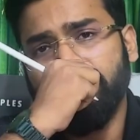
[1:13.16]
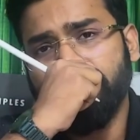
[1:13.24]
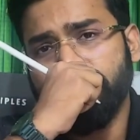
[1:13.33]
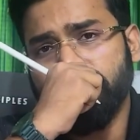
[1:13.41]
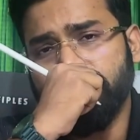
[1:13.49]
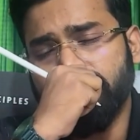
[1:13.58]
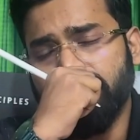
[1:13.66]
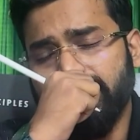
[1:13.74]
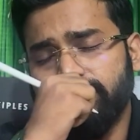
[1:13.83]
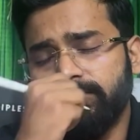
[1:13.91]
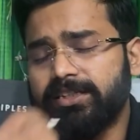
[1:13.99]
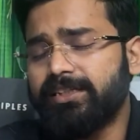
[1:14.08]
so I
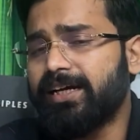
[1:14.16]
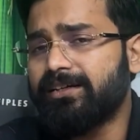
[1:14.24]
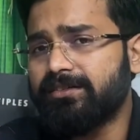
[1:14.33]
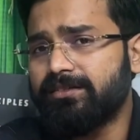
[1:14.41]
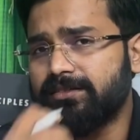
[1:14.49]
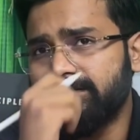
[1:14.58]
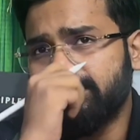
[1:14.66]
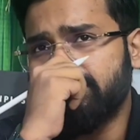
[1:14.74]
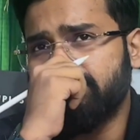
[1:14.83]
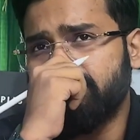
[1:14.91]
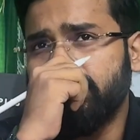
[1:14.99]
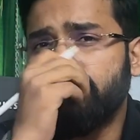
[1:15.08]
would say that
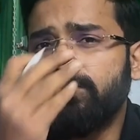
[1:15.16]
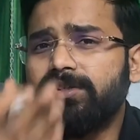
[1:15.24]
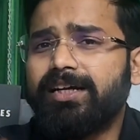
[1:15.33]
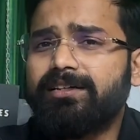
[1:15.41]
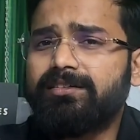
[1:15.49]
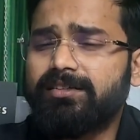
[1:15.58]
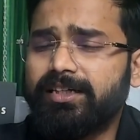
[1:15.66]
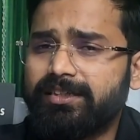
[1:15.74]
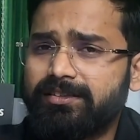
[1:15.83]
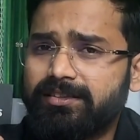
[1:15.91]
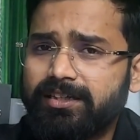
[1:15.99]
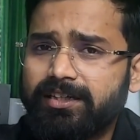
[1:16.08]
we know that it
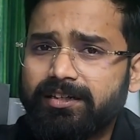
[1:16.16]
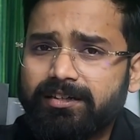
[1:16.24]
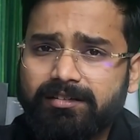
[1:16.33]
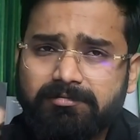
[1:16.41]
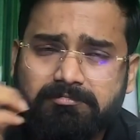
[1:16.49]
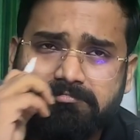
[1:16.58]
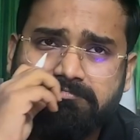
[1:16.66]
is here,